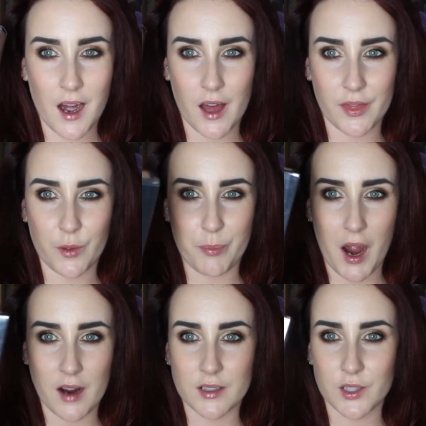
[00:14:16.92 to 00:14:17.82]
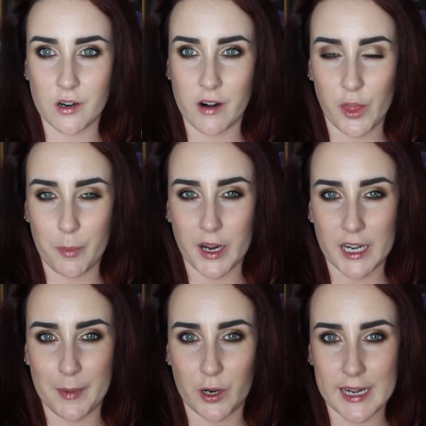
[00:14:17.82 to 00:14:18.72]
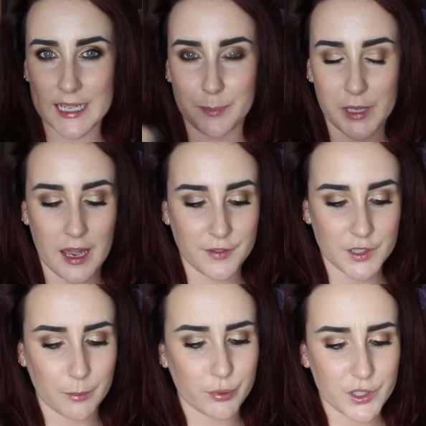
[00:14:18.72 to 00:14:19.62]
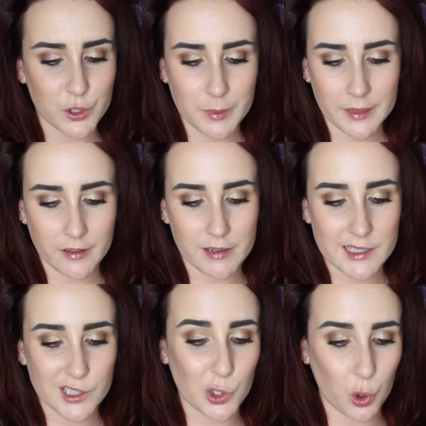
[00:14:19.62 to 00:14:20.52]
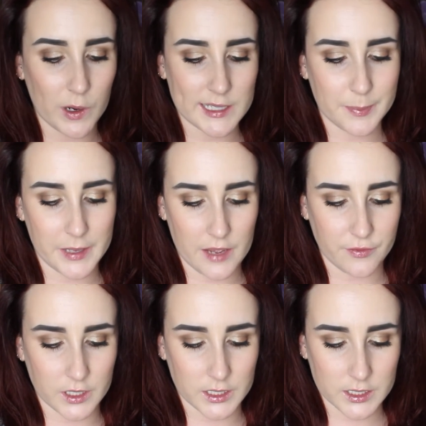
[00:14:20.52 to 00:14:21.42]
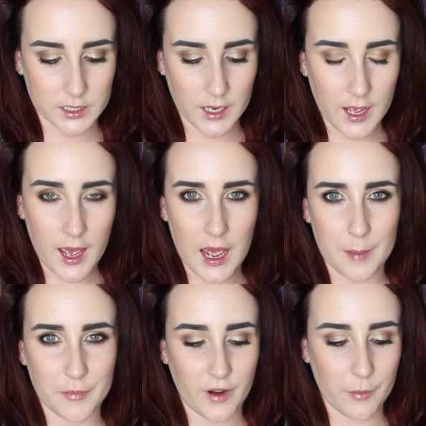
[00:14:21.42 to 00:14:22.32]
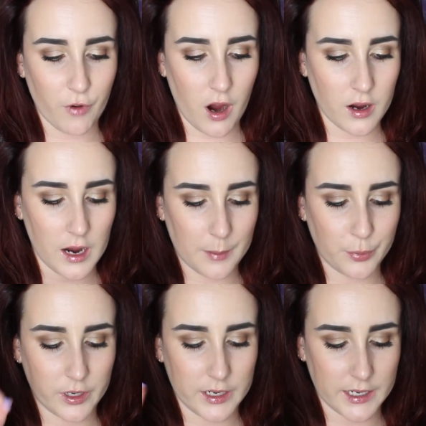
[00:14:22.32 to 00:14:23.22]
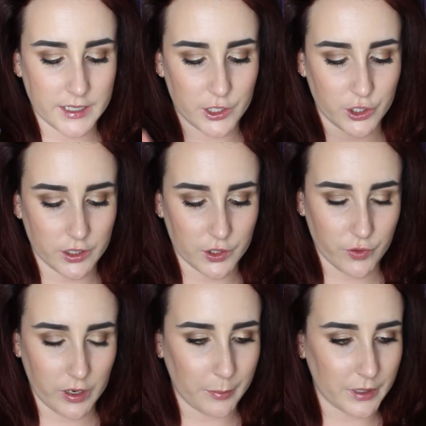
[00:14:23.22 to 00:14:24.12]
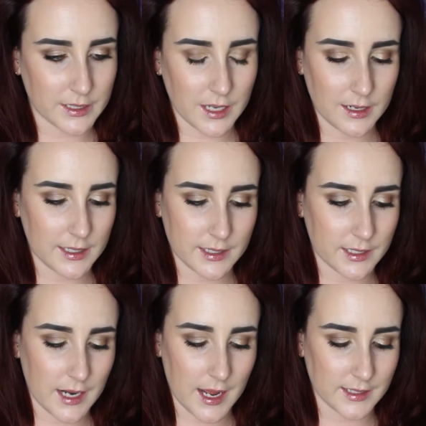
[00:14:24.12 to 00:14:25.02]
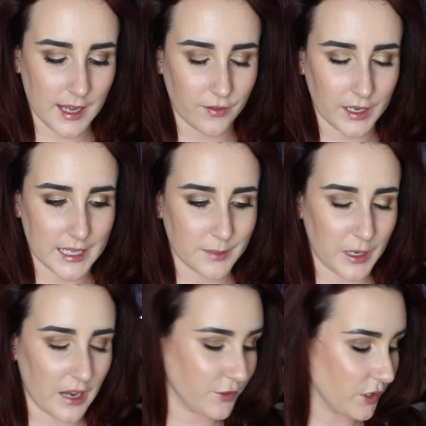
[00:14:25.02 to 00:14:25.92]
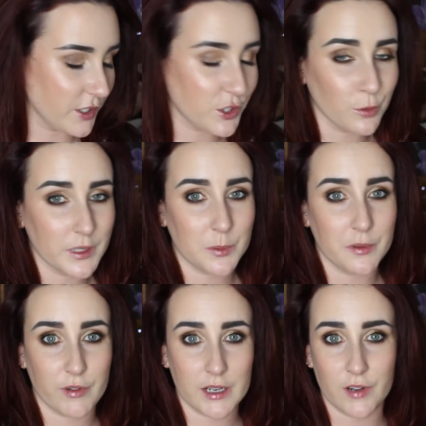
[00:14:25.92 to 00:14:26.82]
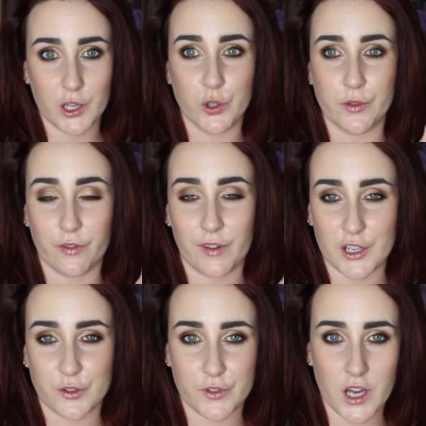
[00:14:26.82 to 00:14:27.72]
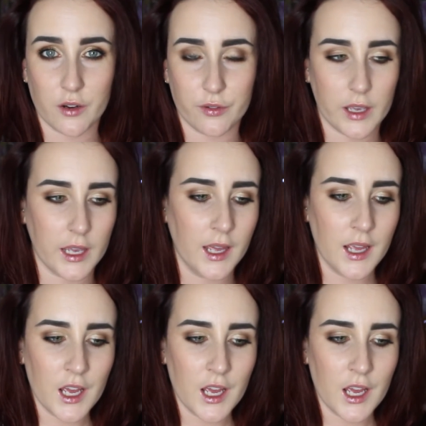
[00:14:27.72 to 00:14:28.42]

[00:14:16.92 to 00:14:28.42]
on the box or on the bottle about an SPF, so I'm presuming there is no SPF in it. If I'm wrong, I'll put an annotation on the screen, but it's not listed as having an SPF, so I assume this would be really good for flash photography.